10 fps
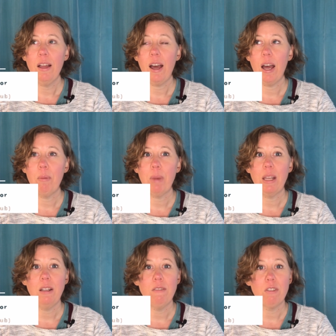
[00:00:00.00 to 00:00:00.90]

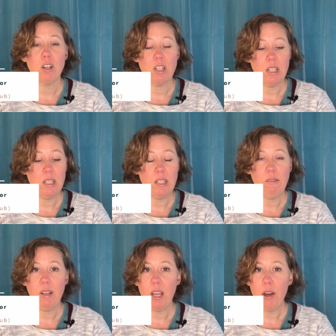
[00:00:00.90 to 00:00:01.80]
an inversions
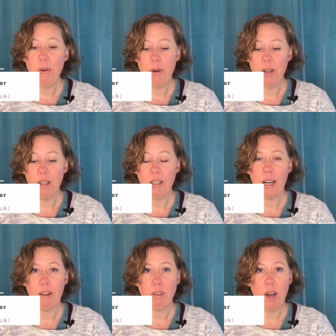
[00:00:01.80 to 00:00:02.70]
video that
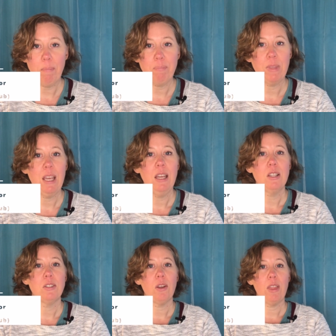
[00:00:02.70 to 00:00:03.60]
I've got,
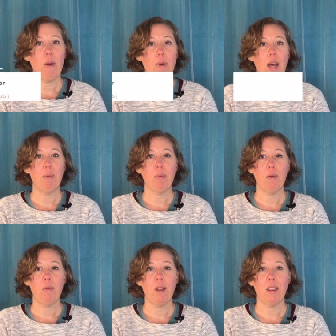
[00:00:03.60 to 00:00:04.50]
so that will help you
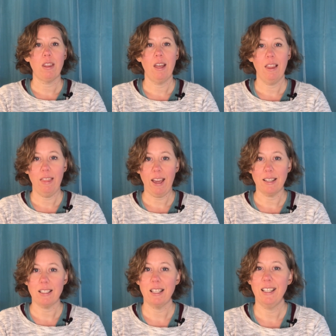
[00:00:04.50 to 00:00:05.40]
with
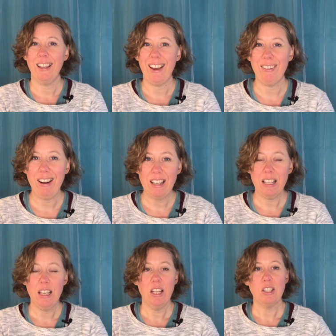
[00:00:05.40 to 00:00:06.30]
that. All right,
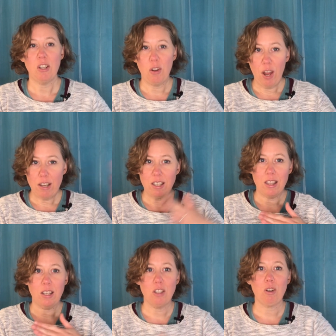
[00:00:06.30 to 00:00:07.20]
so lots in
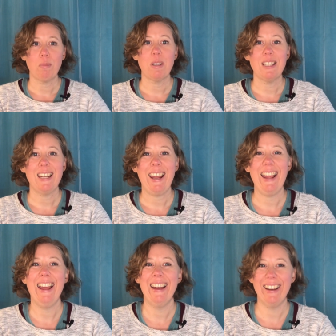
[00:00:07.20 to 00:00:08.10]
the description
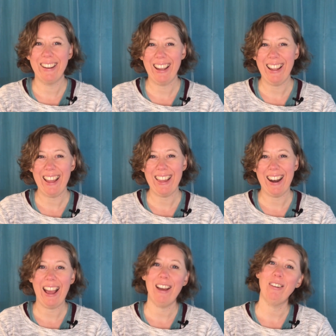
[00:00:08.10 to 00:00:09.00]
today. Okay, and
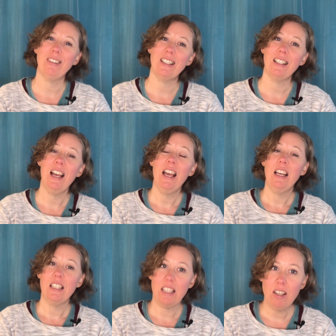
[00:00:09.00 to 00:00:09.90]
I will
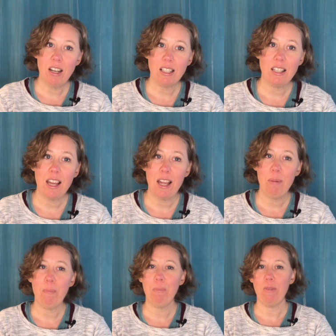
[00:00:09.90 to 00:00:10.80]
see you next
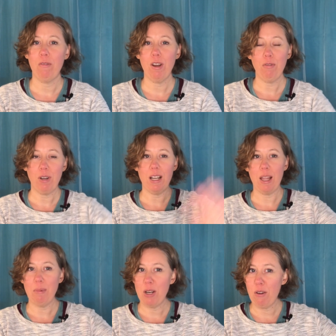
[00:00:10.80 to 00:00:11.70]
time. Feel free to
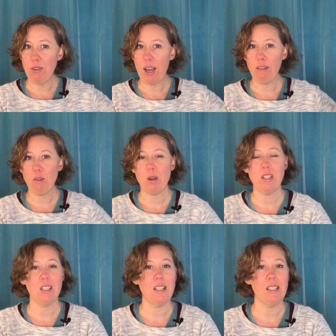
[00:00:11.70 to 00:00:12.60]
let me know if you have
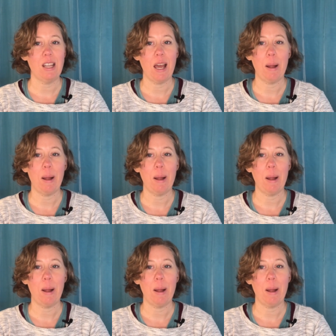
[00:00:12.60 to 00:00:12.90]
questions,